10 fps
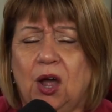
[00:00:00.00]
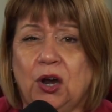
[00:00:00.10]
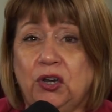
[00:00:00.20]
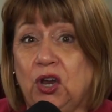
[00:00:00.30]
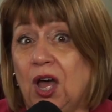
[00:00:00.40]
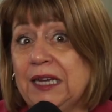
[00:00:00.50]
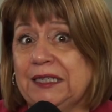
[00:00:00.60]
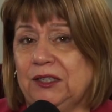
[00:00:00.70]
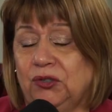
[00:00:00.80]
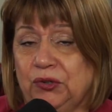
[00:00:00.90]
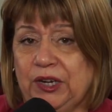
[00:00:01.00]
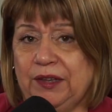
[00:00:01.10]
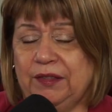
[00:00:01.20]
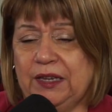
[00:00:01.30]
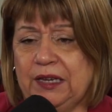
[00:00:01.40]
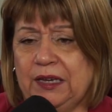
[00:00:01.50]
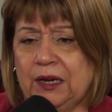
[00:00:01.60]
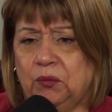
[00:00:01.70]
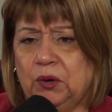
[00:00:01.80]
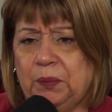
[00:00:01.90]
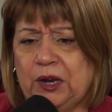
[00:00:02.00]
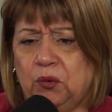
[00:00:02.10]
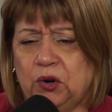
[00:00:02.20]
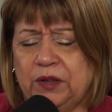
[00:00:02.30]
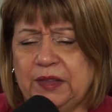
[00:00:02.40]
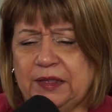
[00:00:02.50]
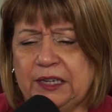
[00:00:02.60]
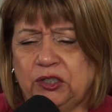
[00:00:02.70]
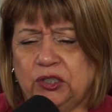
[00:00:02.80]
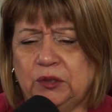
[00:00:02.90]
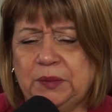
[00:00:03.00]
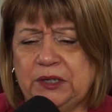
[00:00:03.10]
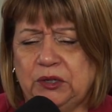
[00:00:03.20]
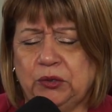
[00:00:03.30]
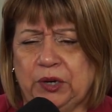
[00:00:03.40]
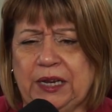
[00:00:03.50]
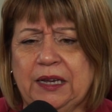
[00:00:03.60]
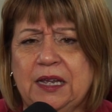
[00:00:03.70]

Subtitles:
are not doing the repair work that they should be doing.